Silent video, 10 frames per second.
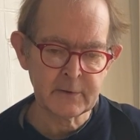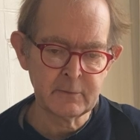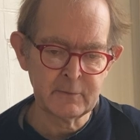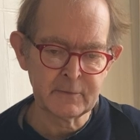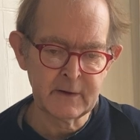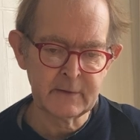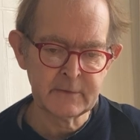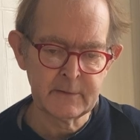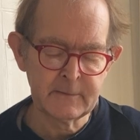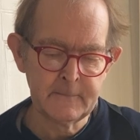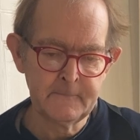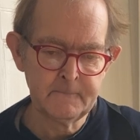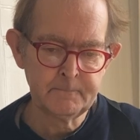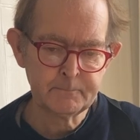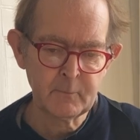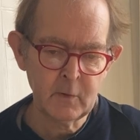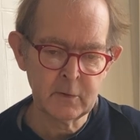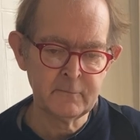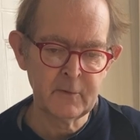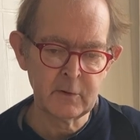North London, on a
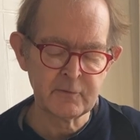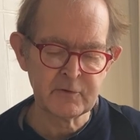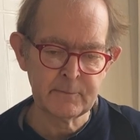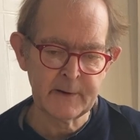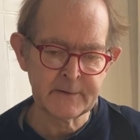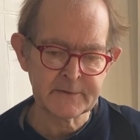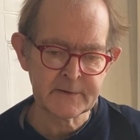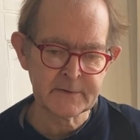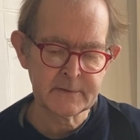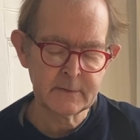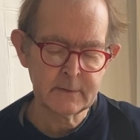voluntary basis.